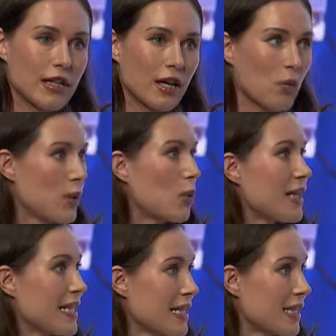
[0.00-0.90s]
what we
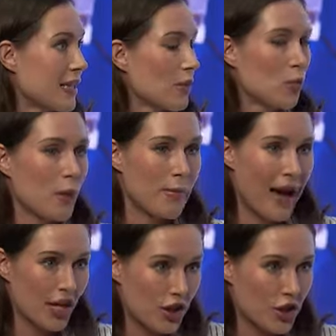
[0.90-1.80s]
did. We
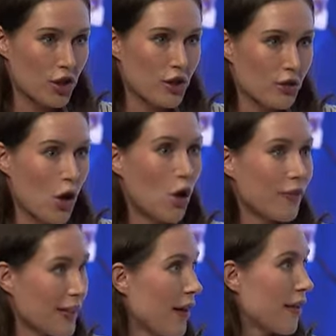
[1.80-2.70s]
managed
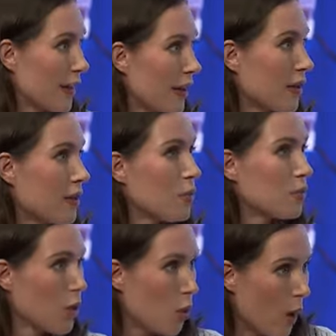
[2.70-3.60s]
COVID, I think,
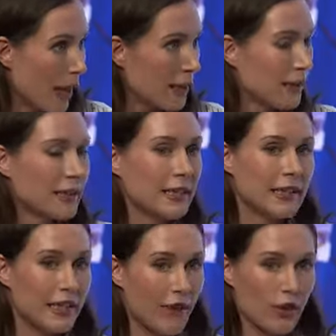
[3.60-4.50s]
well,
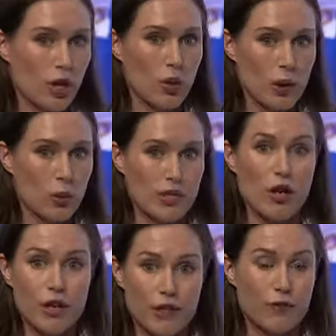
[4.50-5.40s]
even though it was
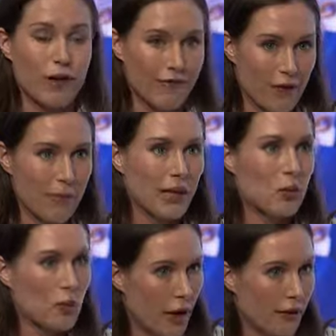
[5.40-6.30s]
hard for everybody.
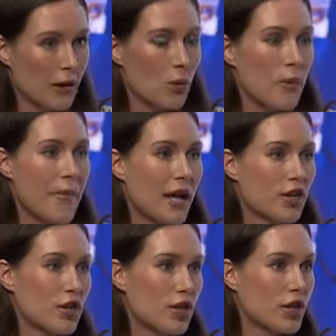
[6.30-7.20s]
I think we
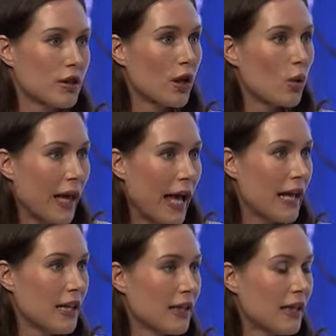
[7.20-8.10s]
managed
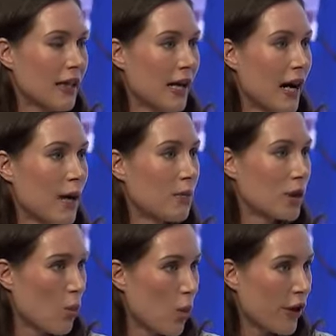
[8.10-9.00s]
okay.
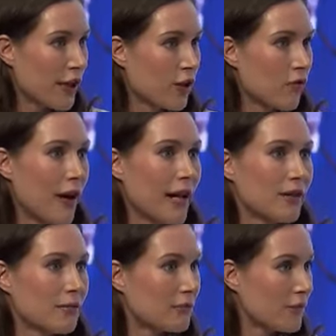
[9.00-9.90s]
The war in
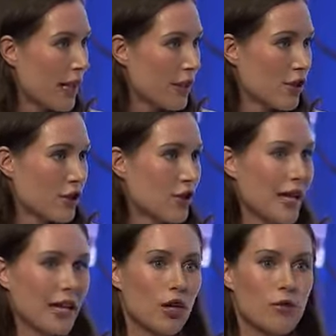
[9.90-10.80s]
Ukraine, entered to
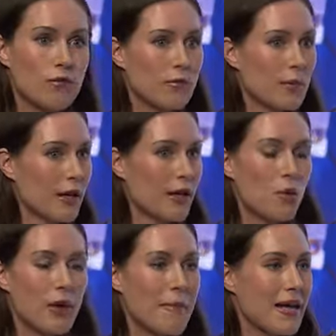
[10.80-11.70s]
NATO.
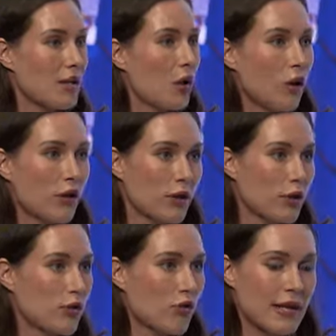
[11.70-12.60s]
We met all of
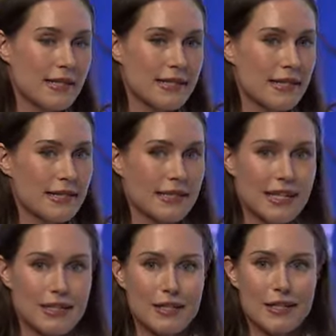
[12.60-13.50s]
those crises
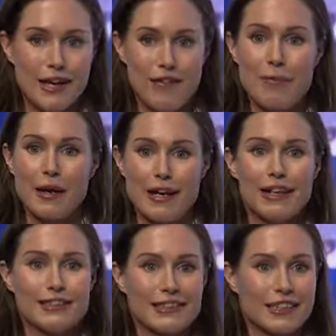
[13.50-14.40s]
that everybody
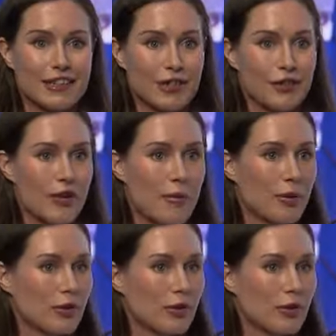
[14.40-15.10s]
else here in Europe